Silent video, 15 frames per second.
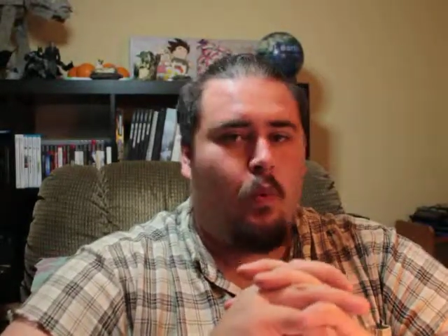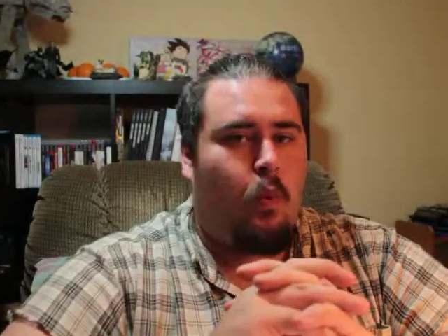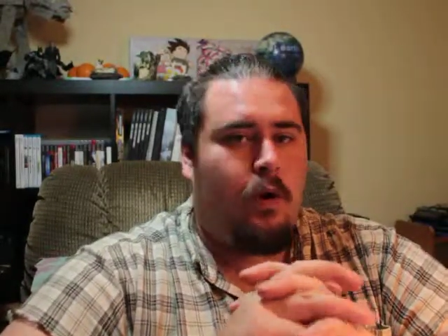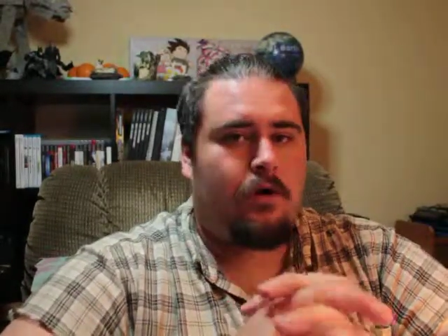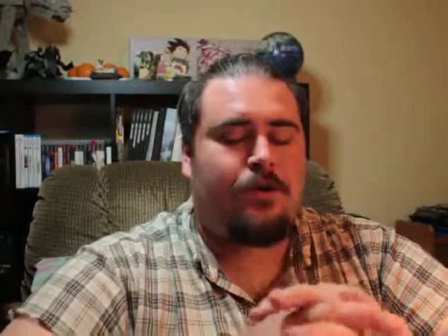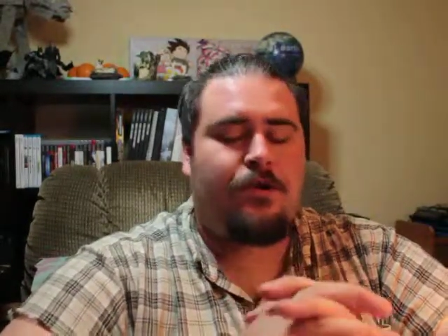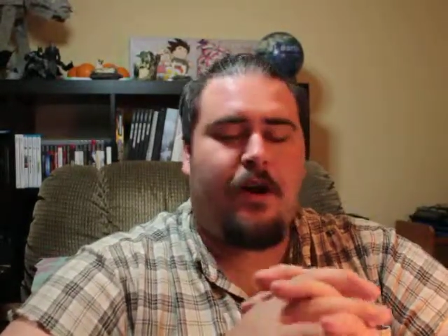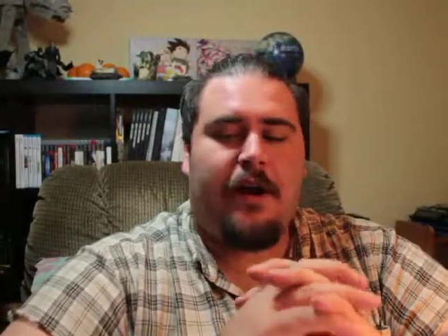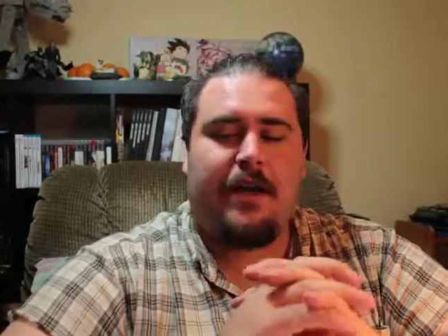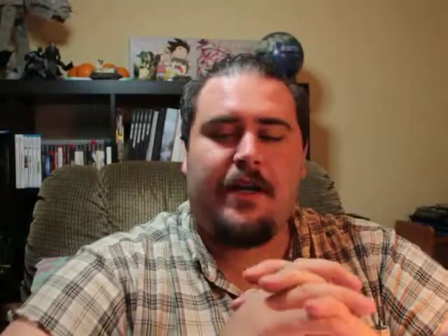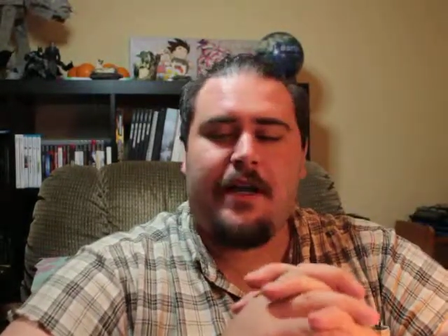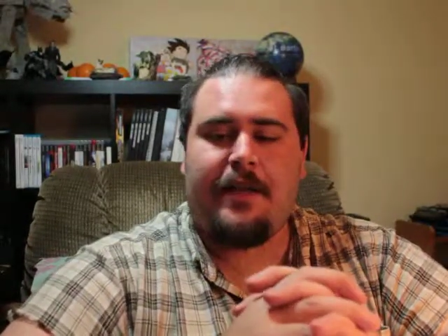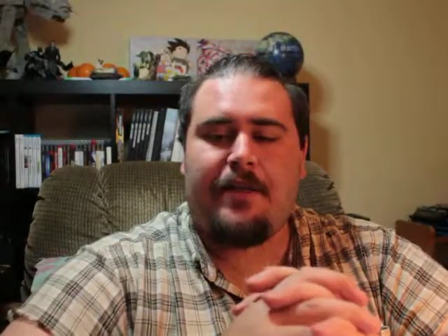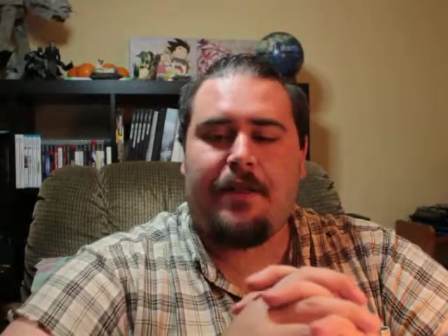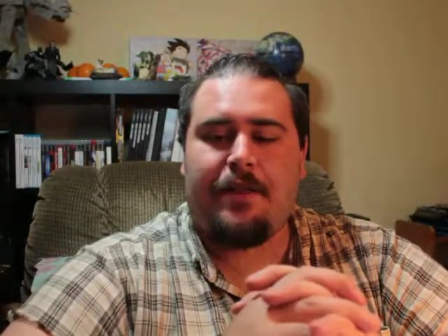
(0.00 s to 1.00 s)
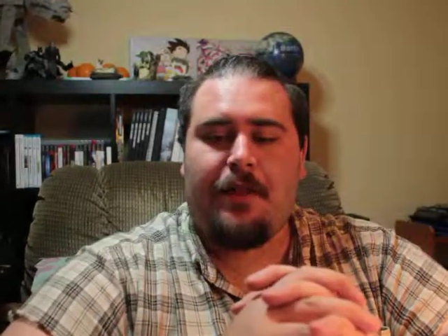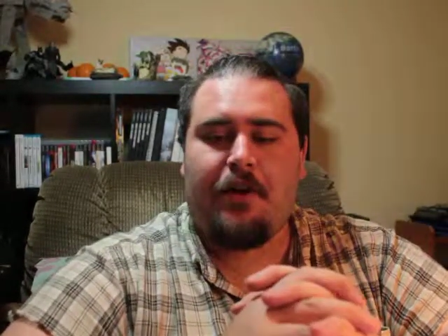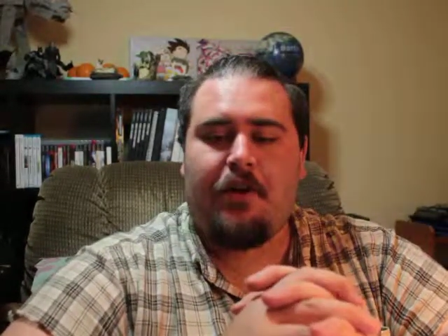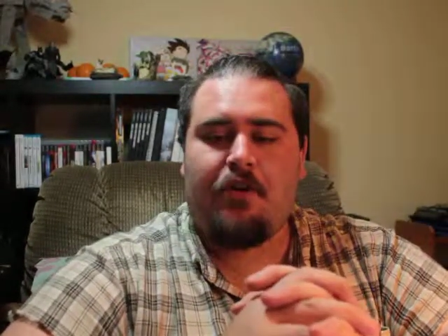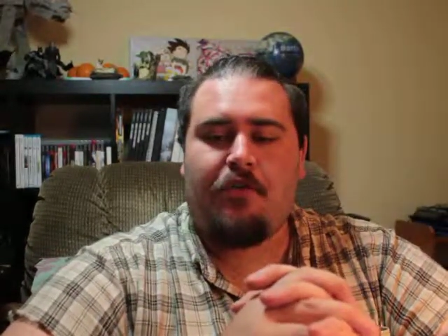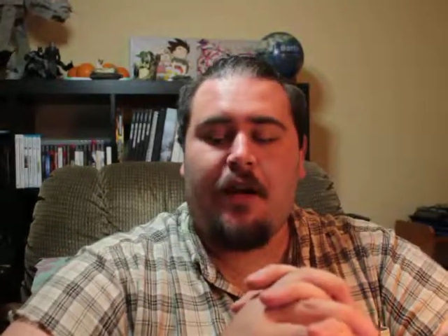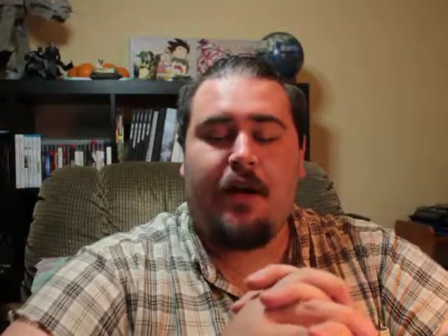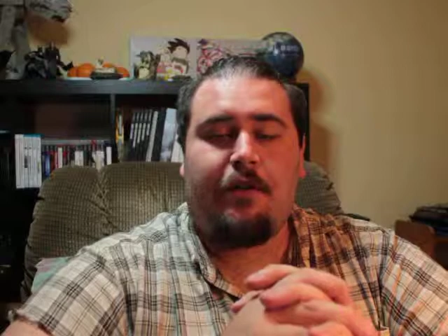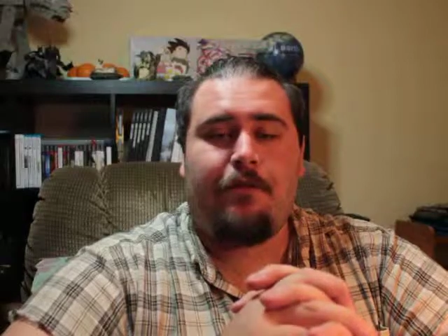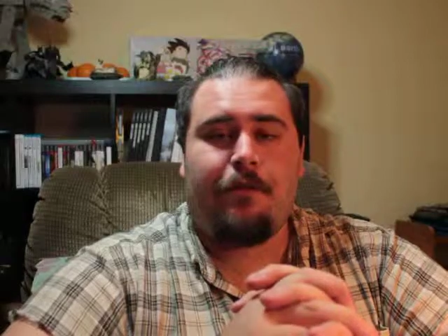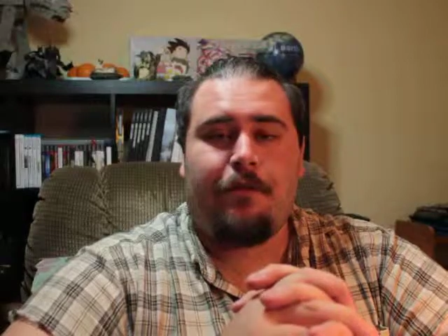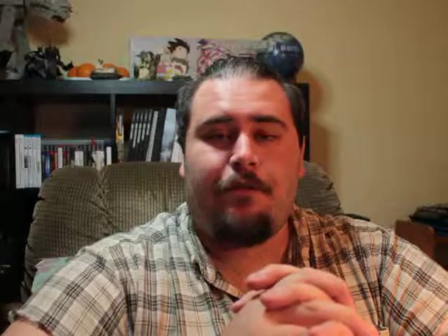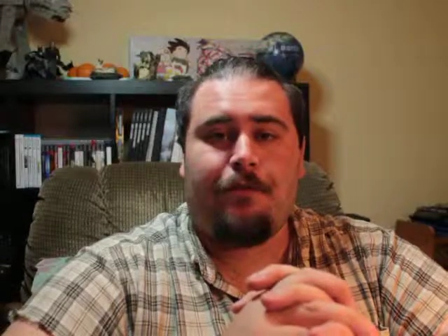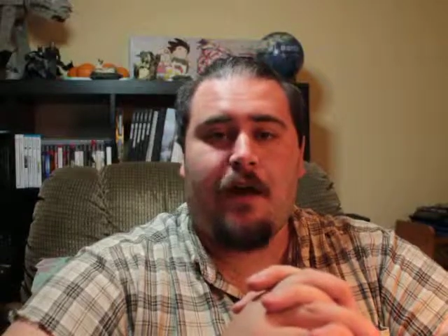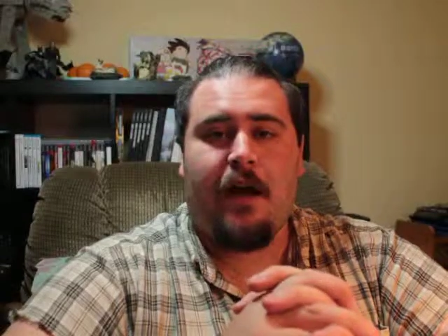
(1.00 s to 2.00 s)
We're trying to get the theater ready for
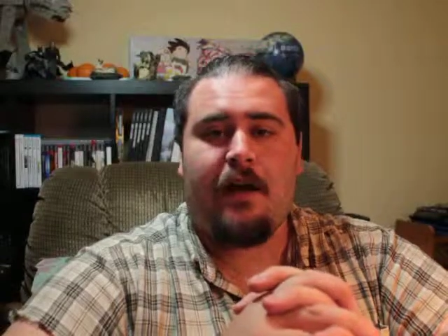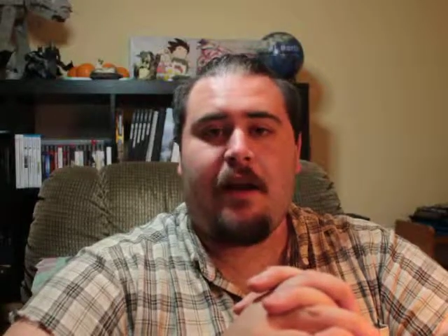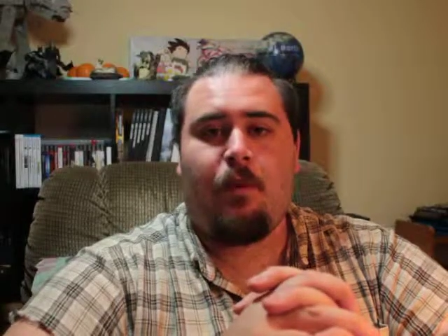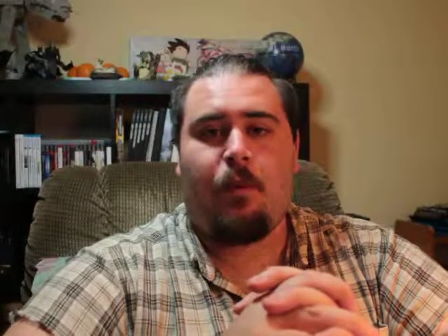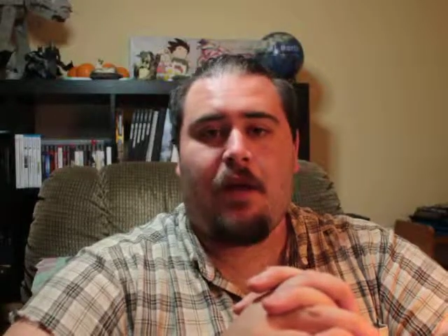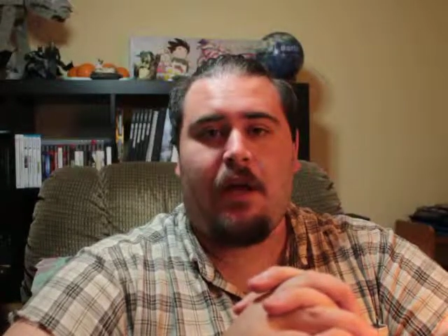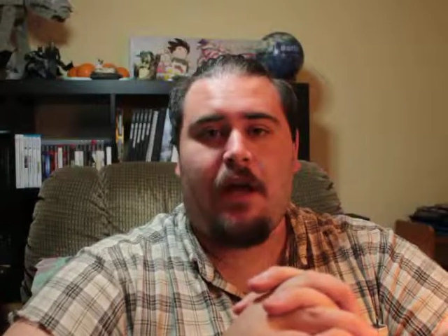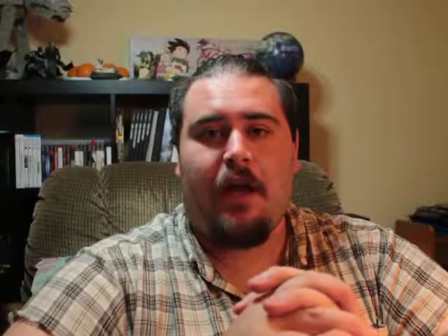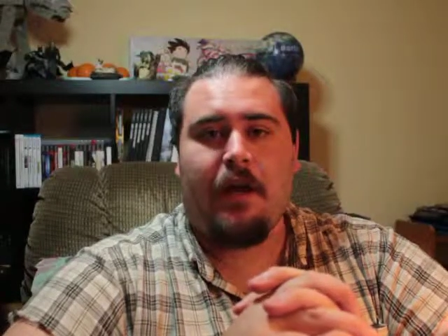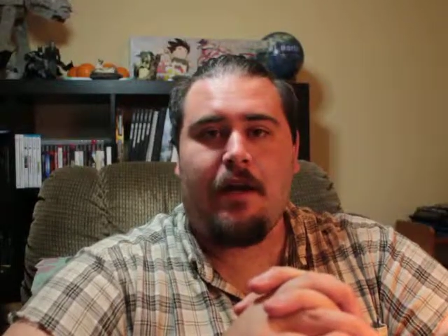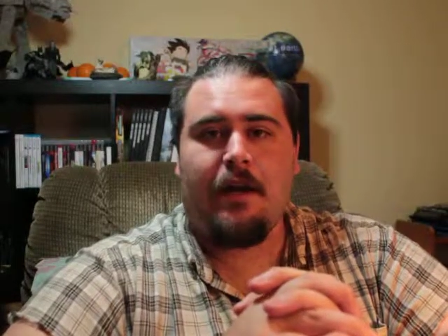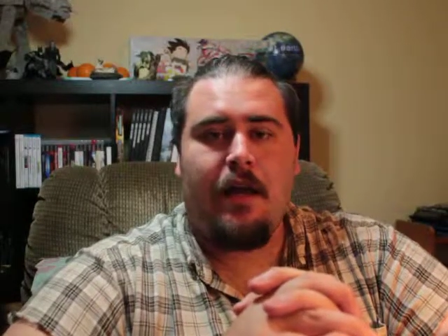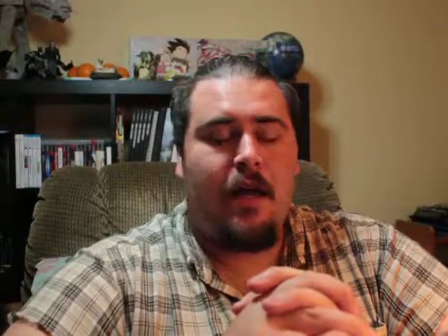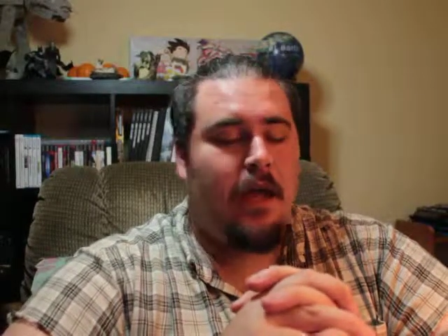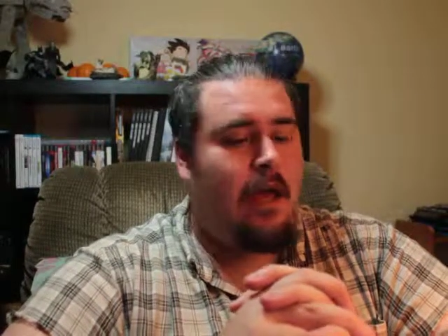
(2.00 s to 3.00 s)
the Friday weekend.